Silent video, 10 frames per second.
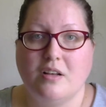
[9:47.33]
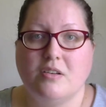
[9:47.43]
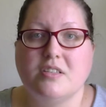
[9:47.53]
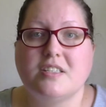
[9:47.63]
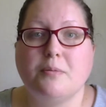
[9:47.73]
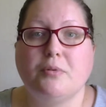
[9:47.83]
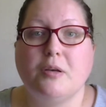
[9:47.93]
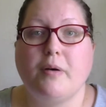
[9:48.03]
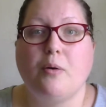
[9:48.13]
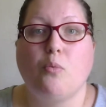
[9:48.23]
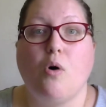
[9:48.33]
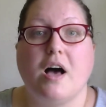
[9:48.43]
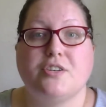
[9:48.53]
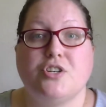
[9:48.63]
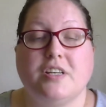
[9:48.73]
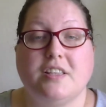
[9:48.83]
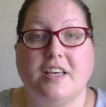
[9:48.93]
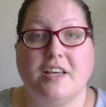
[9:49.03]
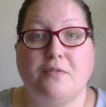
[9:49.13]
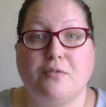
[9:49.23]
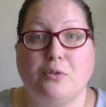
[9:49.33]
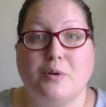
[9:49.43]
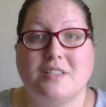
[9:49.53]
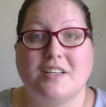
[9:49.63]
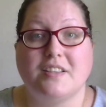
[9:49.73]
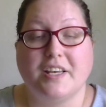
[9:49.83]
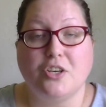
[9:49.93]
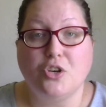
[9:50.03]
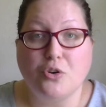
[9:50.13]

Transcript: simply by watching the influence that